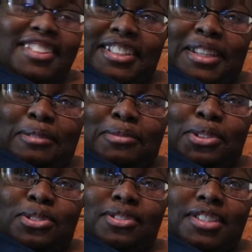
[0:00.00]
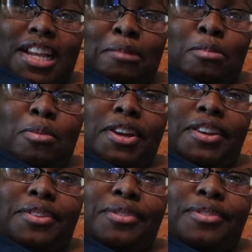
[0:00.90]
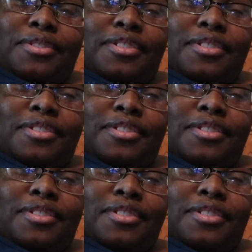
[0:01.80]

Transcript: I can't with you. I'm wet too.